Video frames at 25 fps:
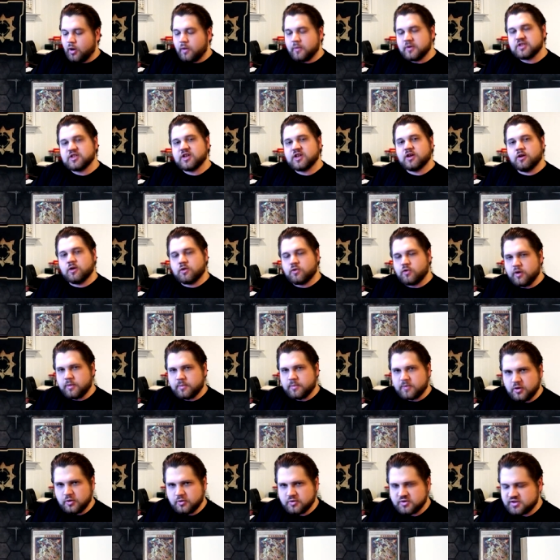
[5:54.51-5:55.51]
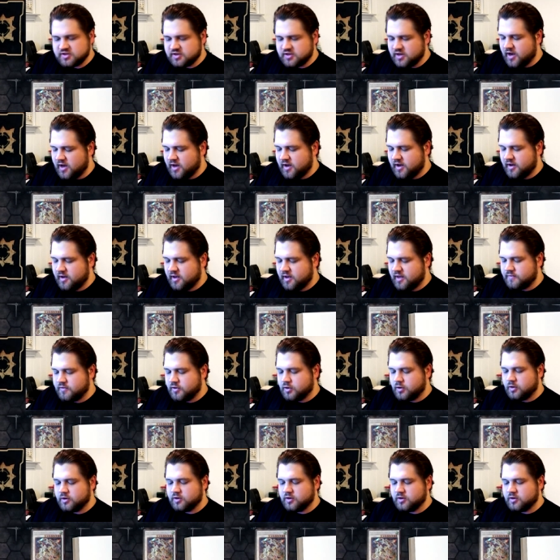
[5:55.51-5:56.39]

You're always going to equip Couse uh,